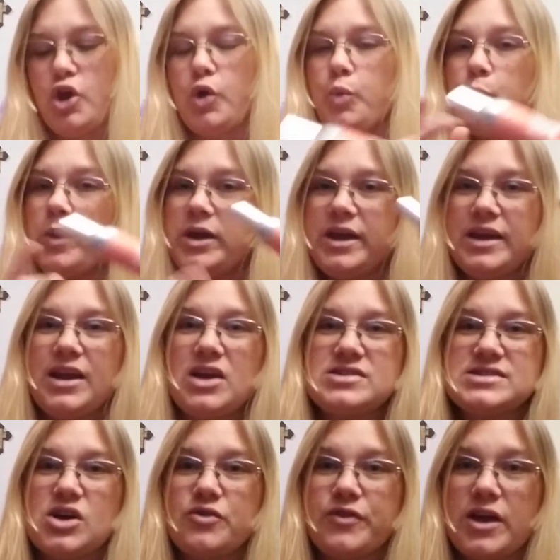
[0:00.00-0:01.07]
We get
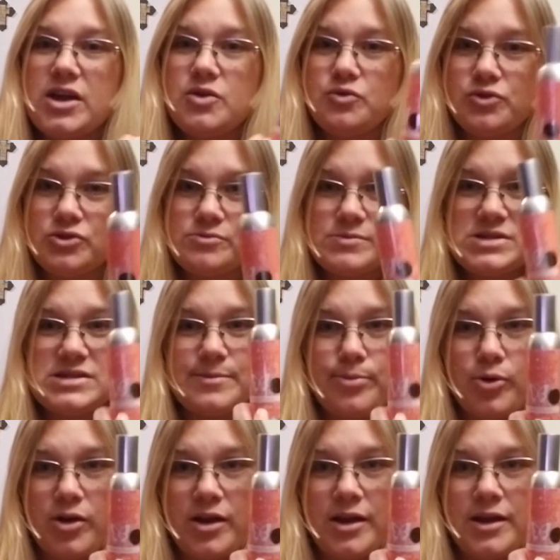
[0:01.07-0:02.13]
ourselves a room
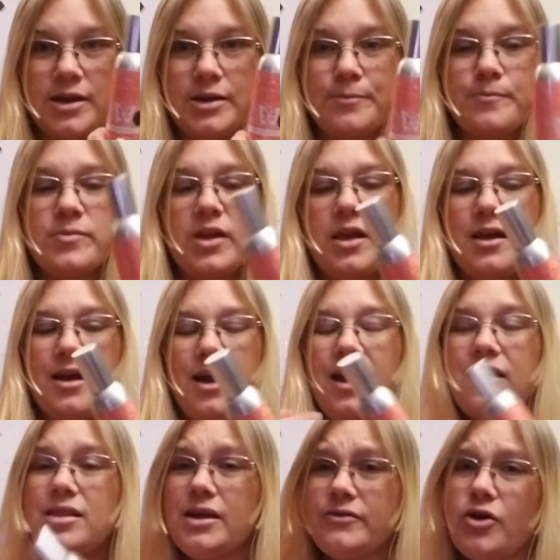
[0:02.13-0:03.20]
spray. I
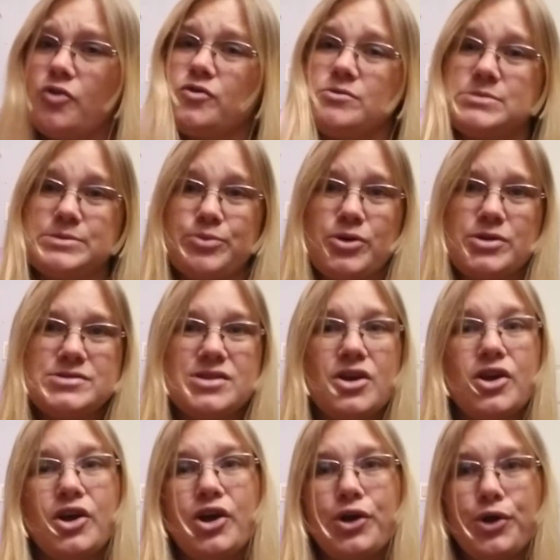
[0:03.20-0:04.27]
love all room sprays.
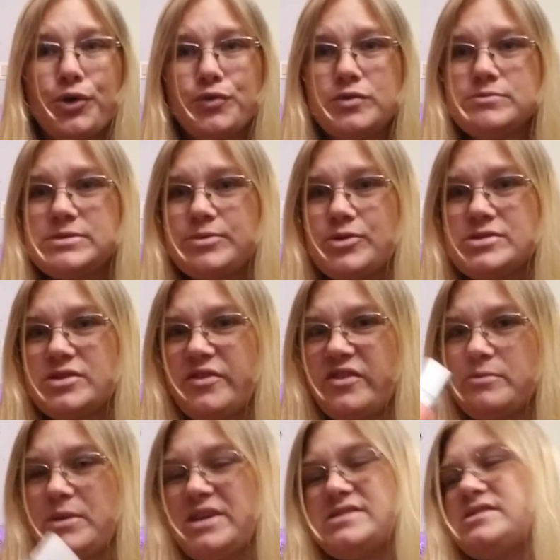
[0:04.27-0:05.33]
Almond sprays are
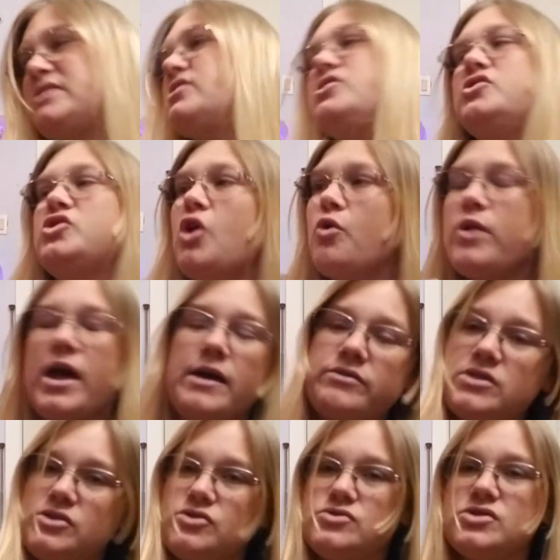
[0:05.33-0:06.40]
amazing. You don't have to
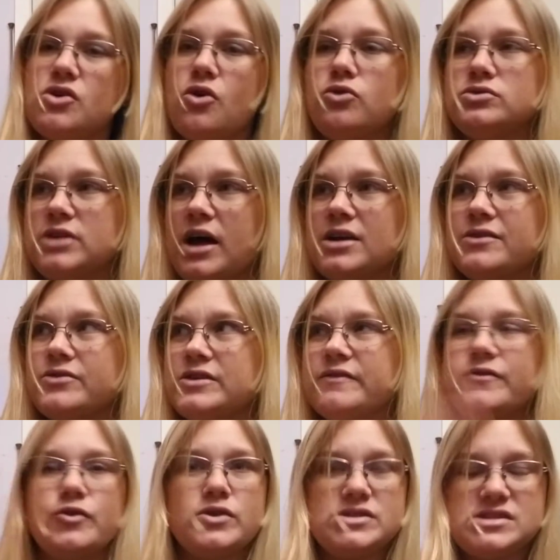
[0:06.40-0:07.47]
use a whole lot of it
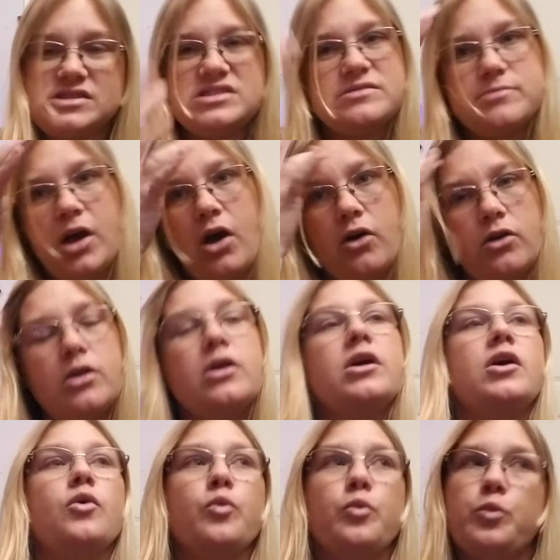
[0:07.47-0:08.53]
for it to smell
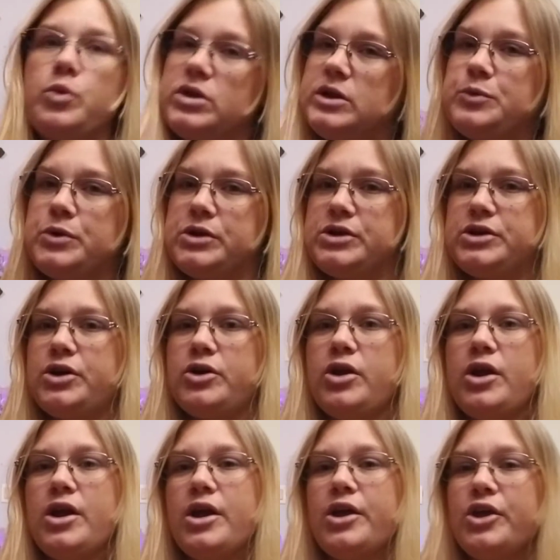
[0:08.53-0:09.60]
really, really good.
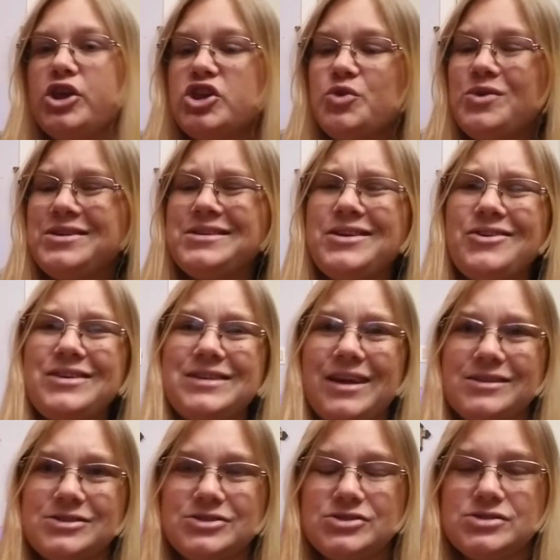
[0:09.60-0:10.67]
You want to know
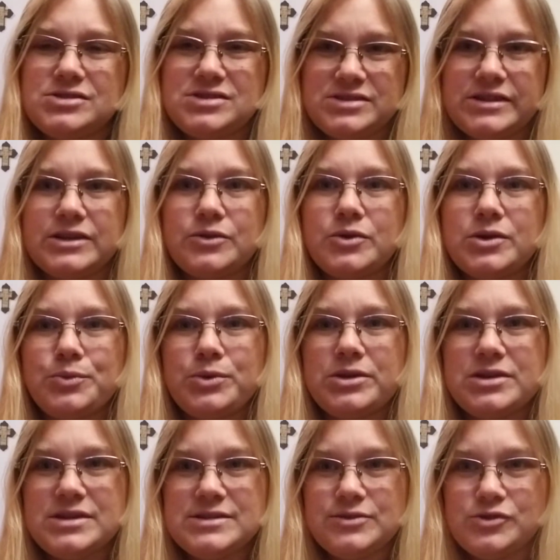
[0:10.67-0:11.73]
another little secret with
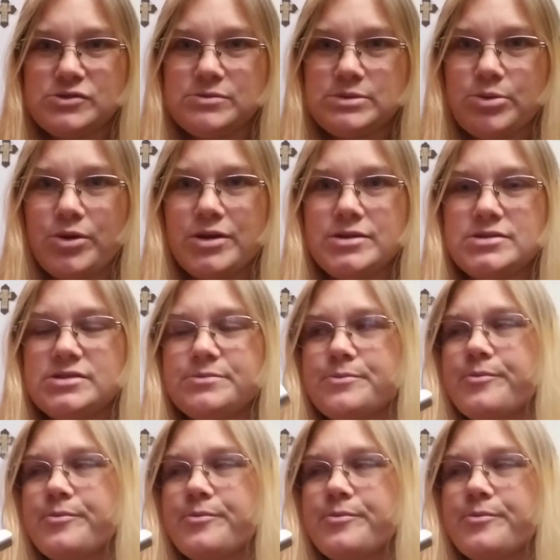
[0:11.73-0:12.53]
these room sprays?